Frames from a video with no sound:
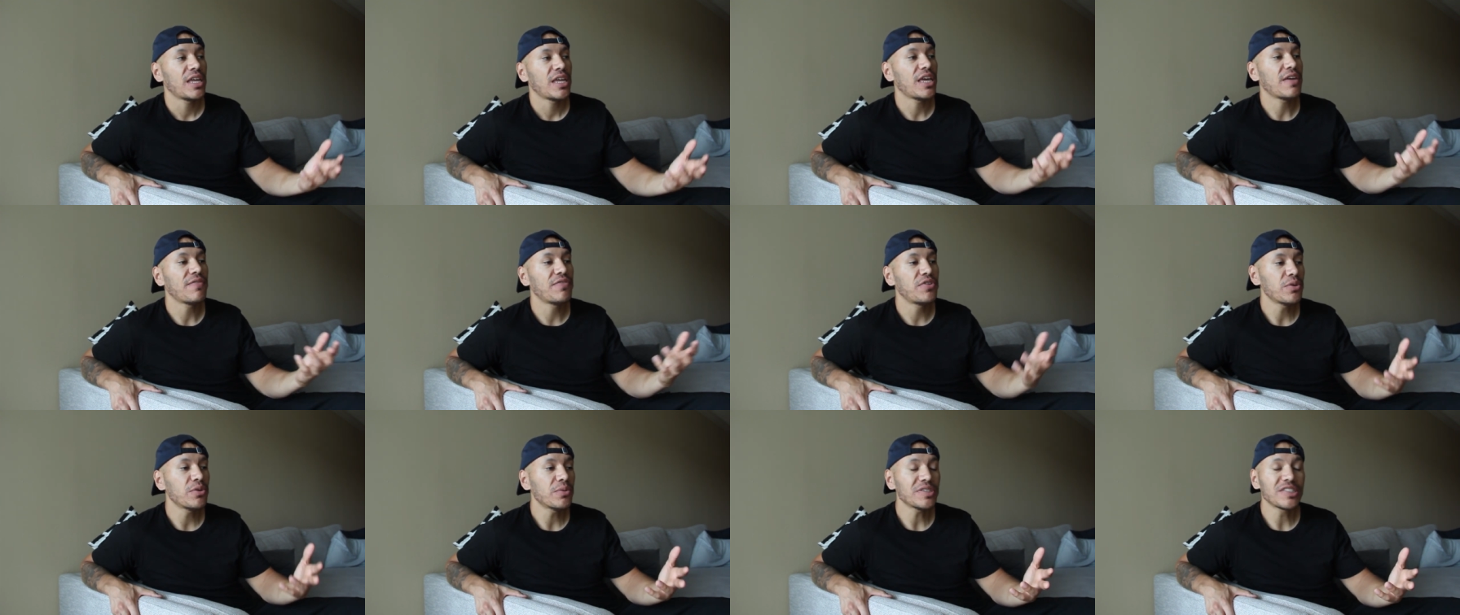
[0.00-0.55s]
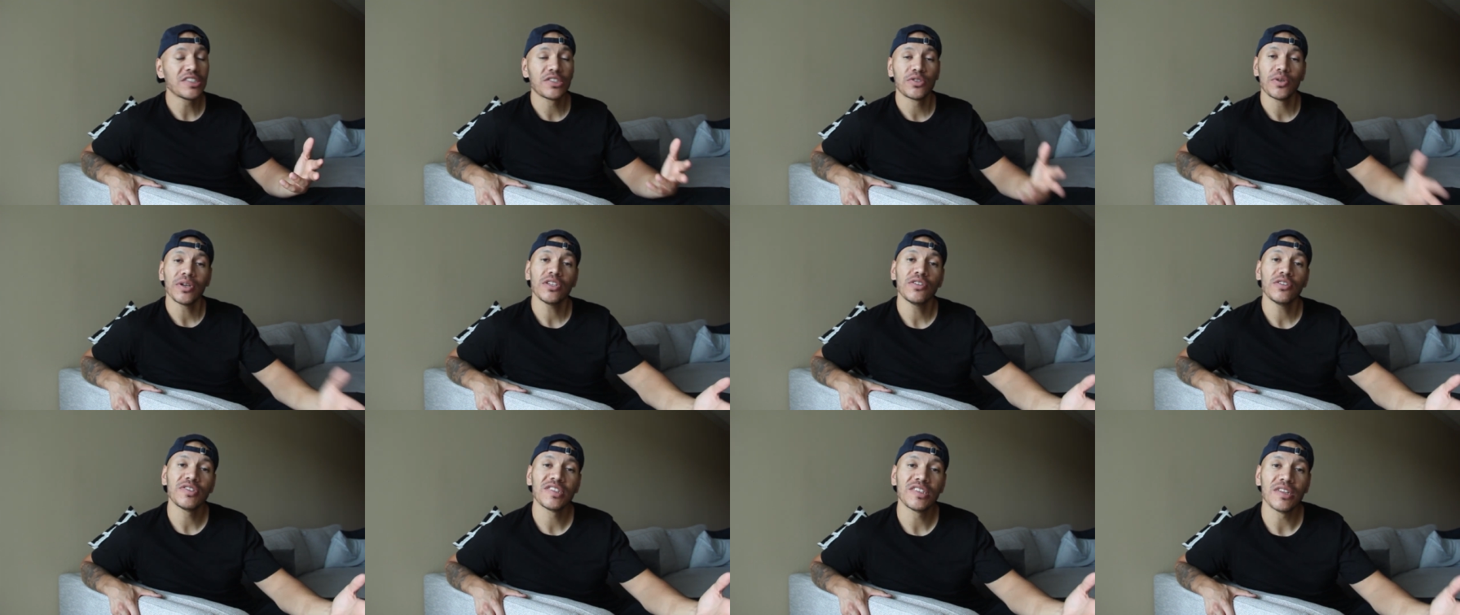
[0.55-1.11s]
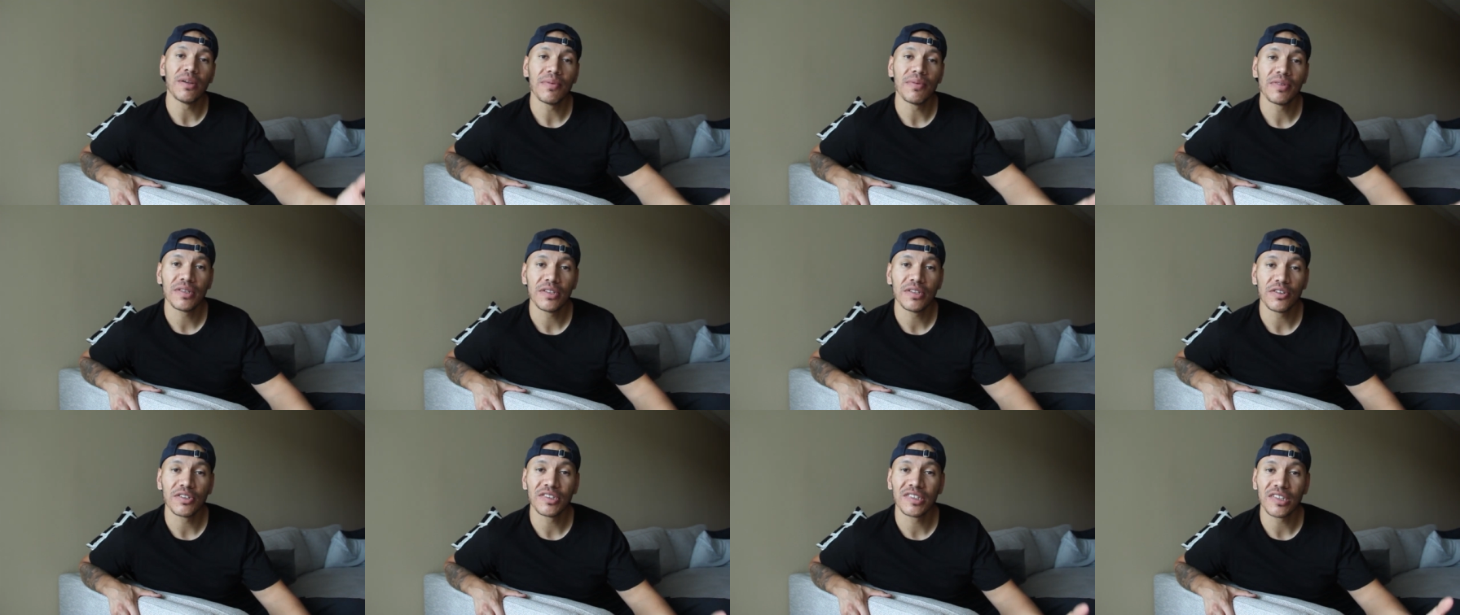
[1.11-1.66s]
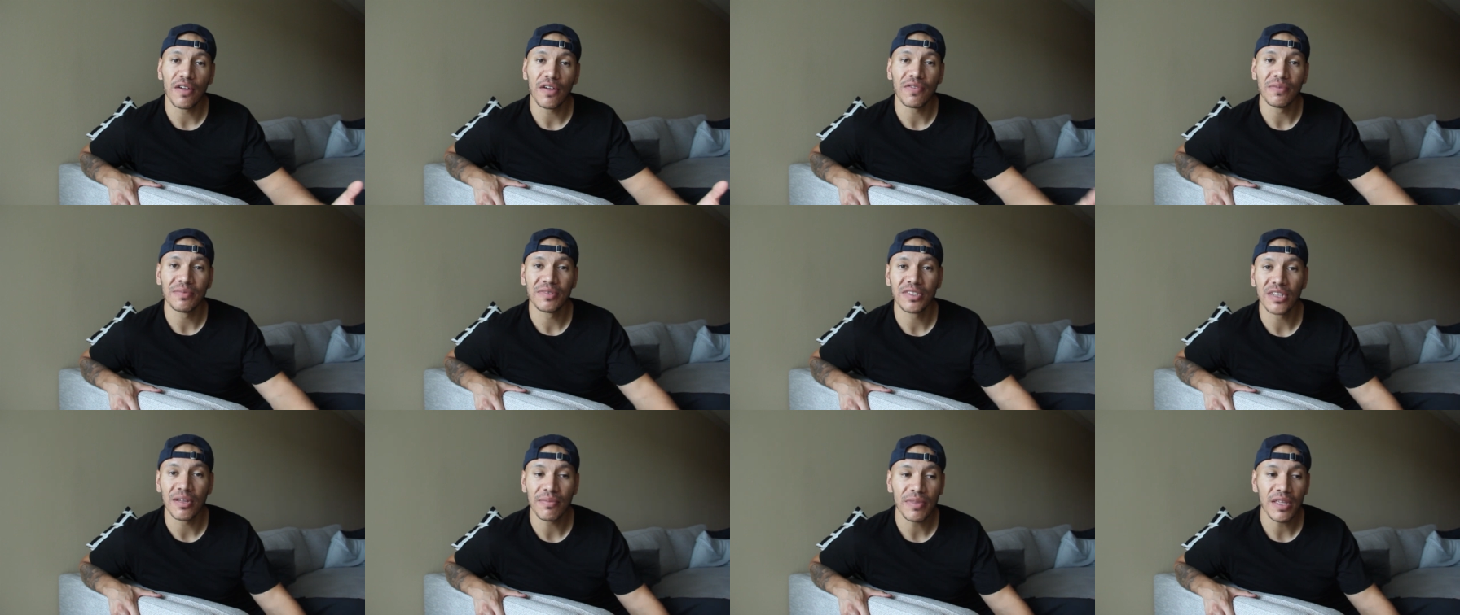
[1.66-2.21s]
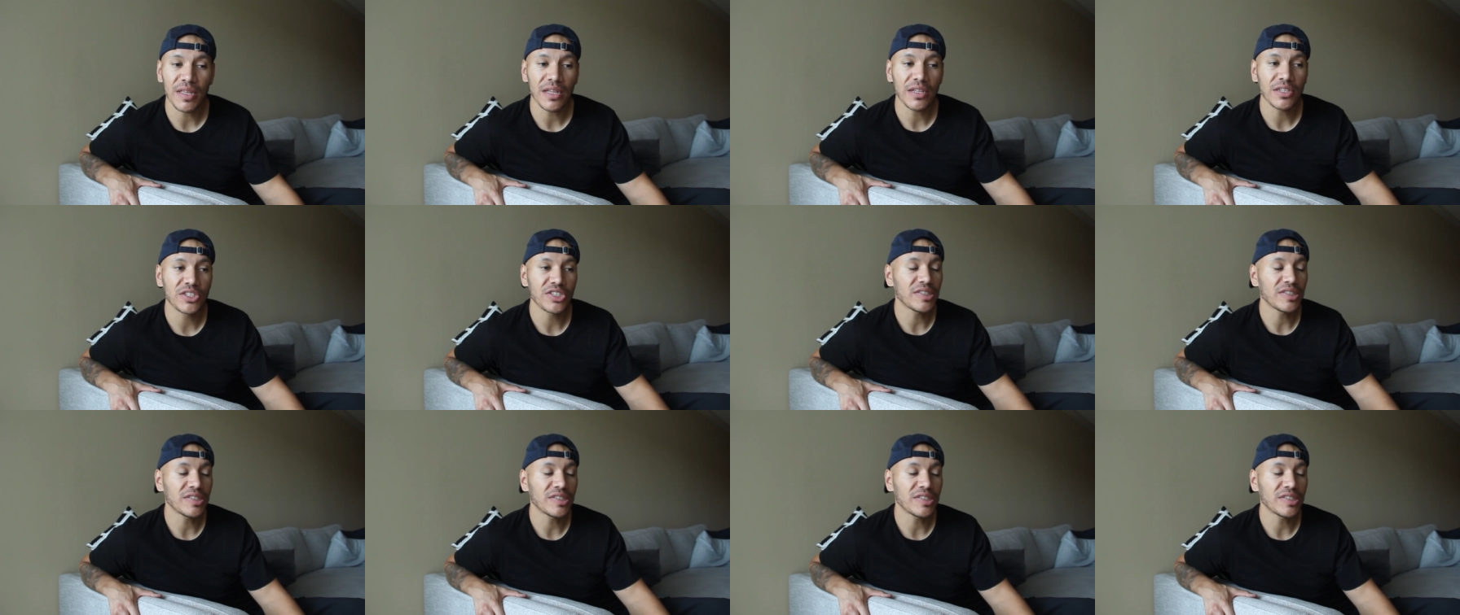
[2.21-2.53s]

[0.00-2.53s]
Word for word: if you restrict yourself yourself from something,